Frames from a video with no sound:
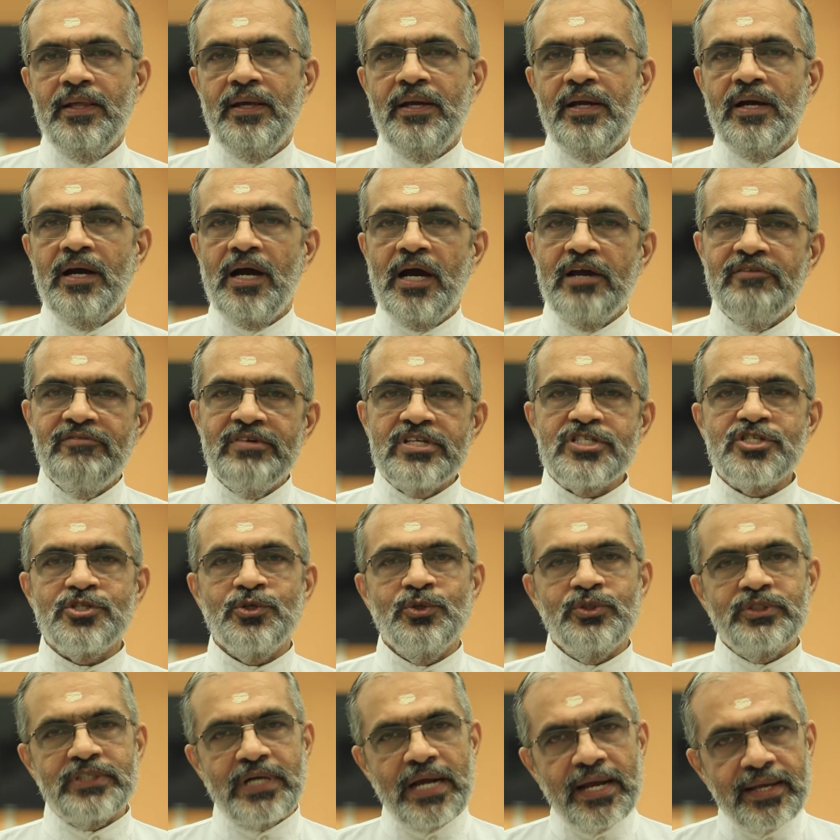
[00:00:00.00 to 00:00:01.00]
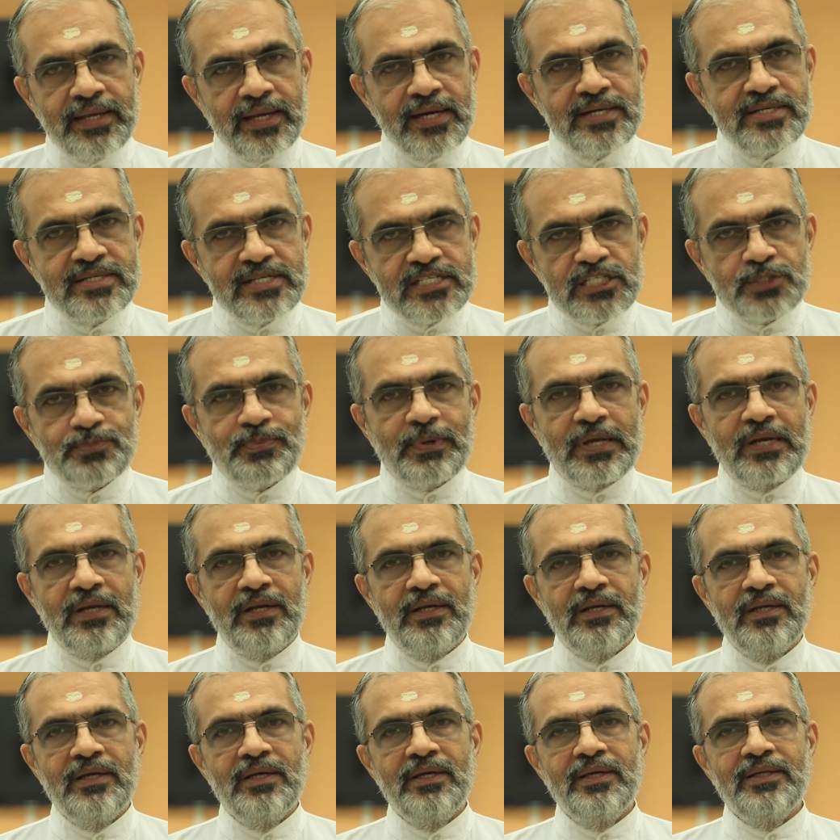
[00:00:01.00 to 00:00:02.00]
I wish to try and dispel
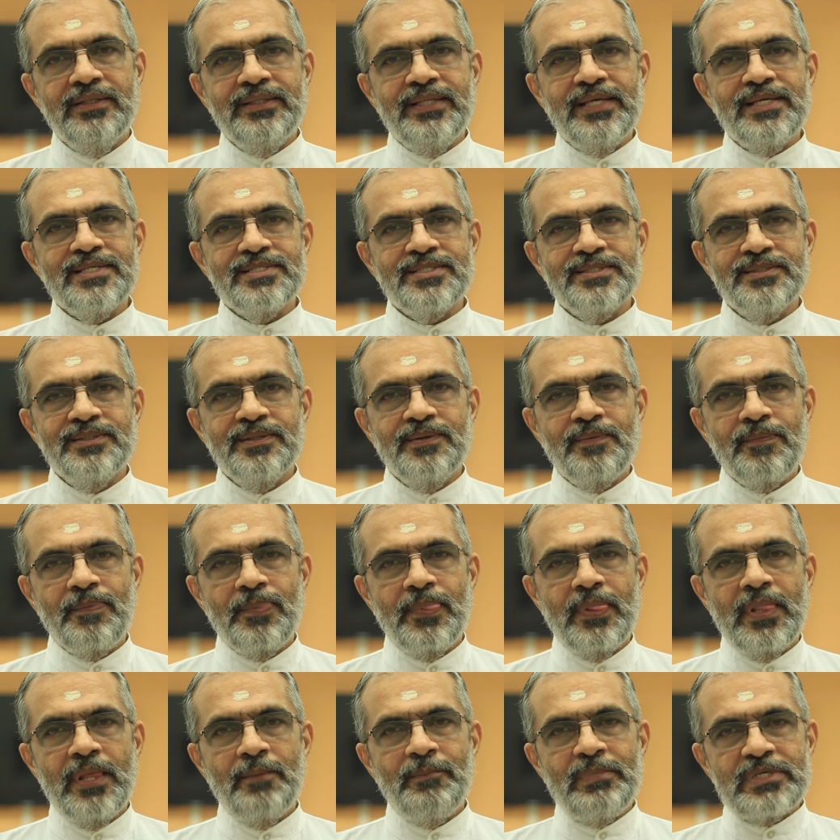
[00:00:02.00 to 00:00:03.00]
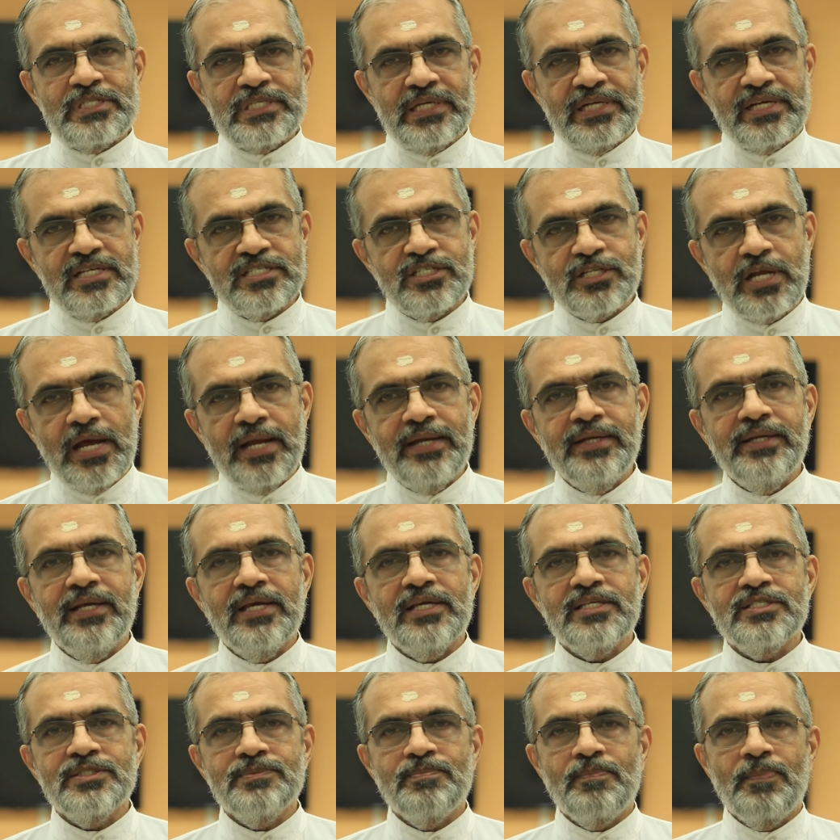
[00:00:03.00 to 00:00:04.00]
these
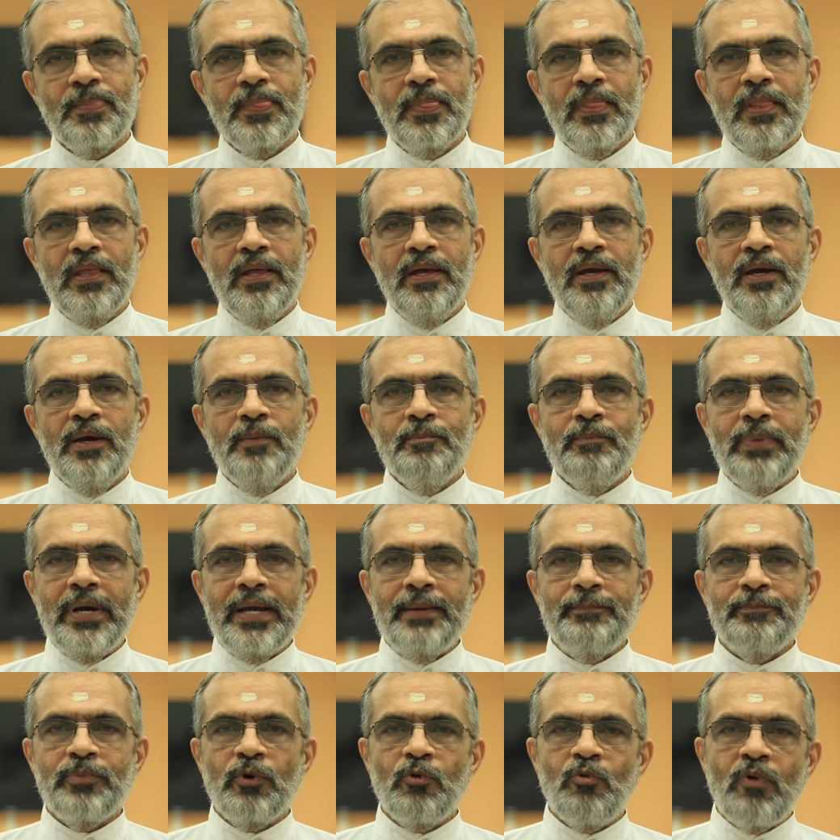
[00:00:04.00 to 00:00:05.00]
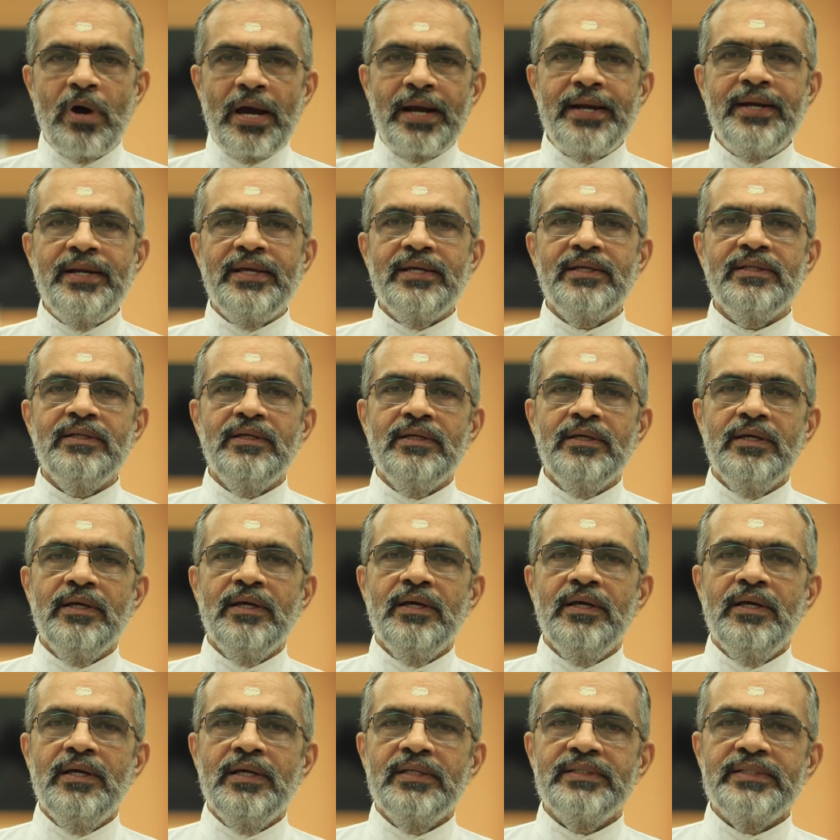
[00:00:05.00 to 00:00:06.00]
misunderstandings by providing
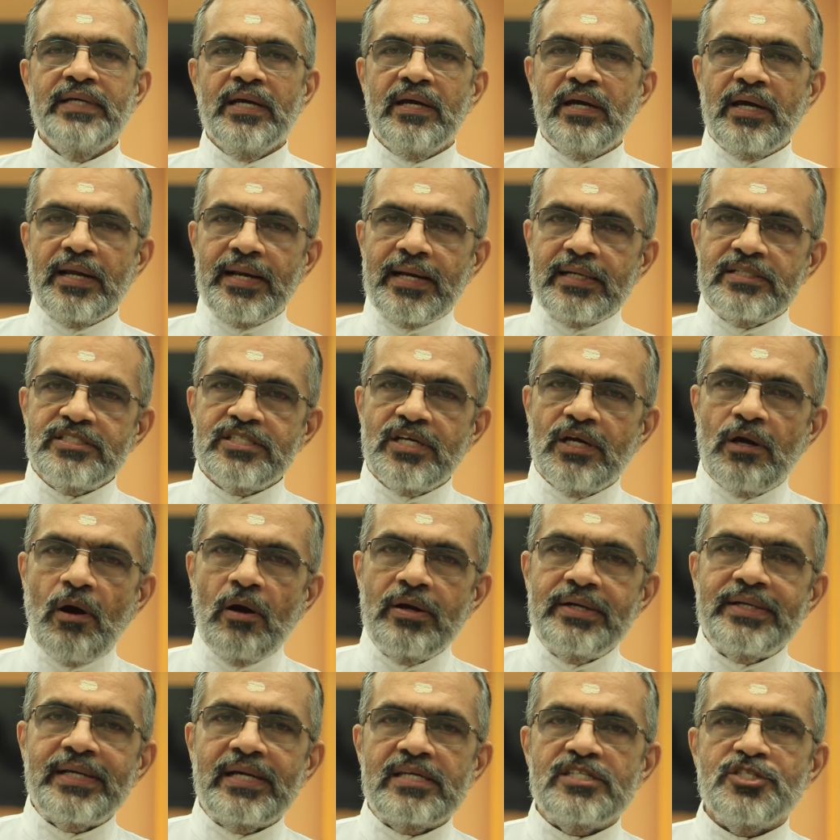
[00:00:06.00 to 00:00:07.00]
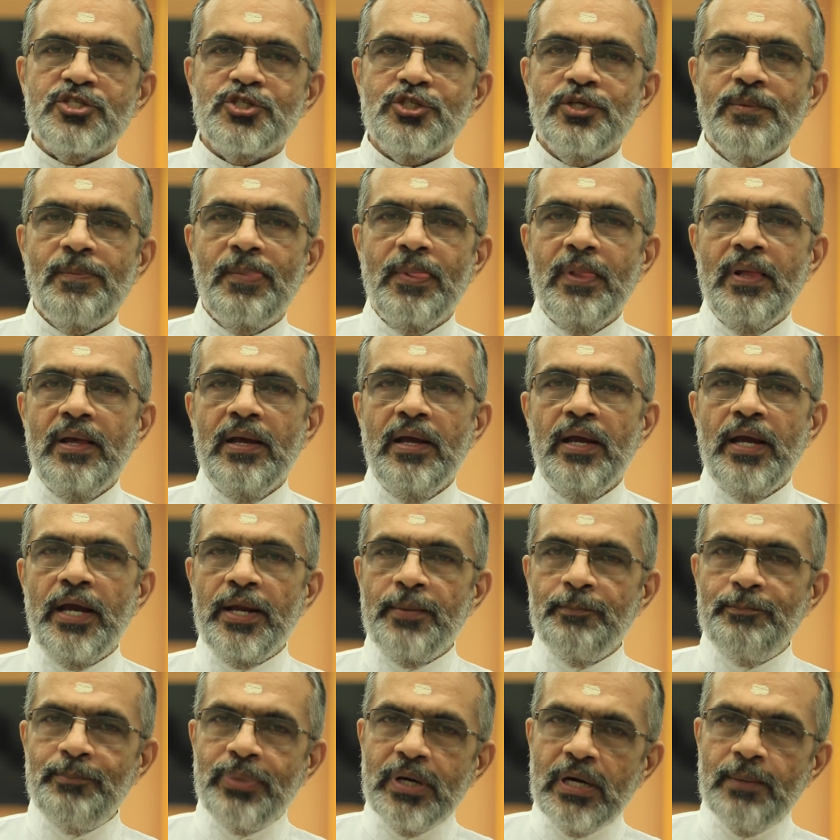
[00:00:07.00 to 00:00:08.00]
the correct context
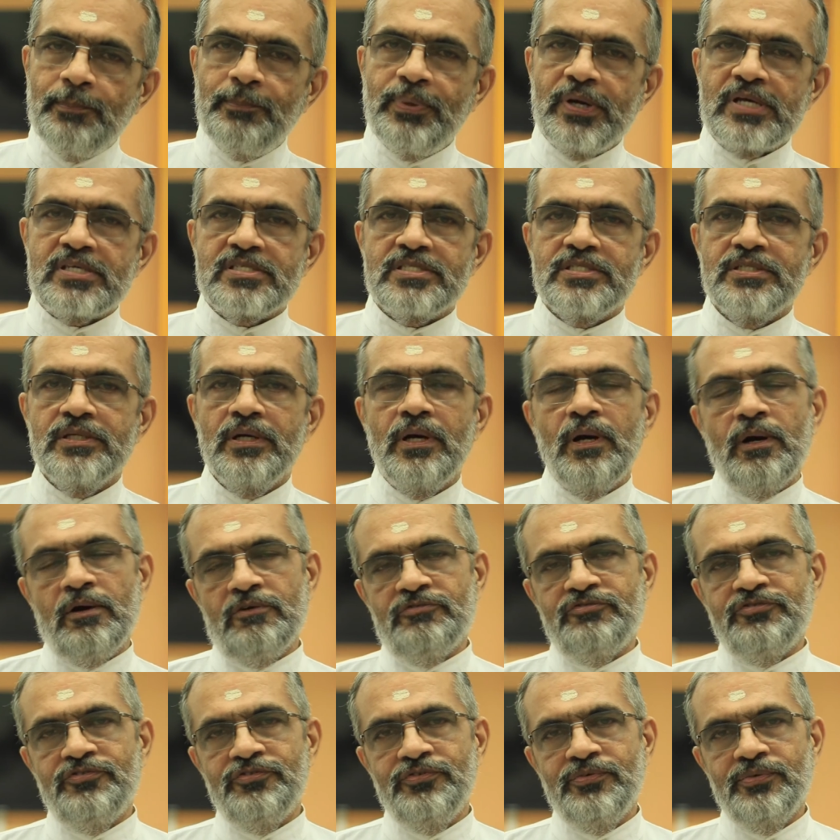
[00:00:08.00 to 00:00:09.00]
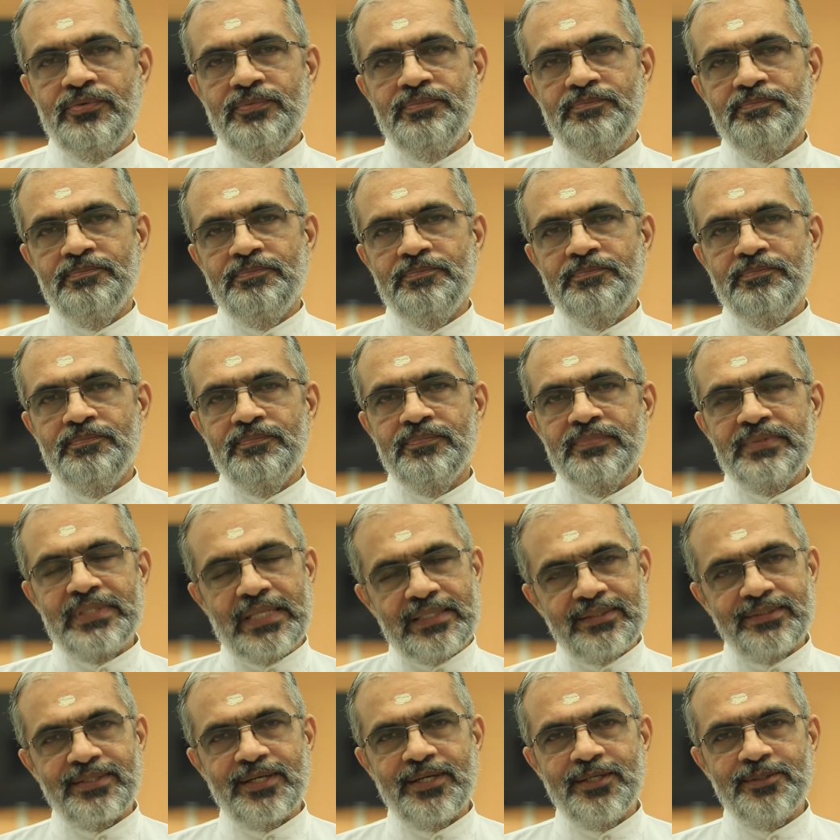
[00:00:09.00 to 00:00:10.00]
and purpose of
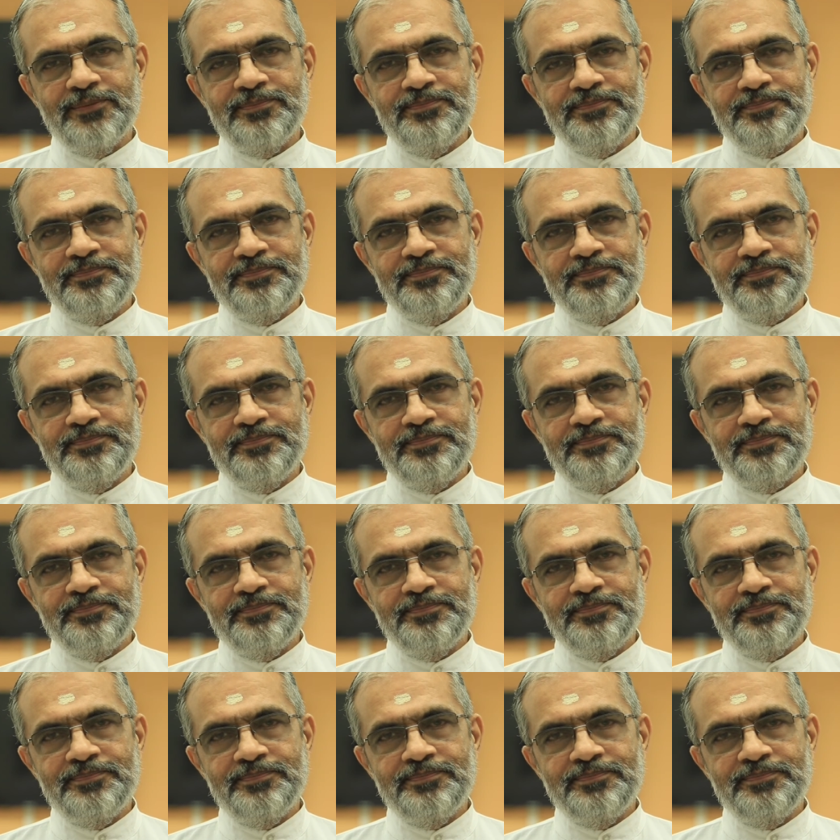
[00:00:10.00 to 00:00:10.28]
Tantra.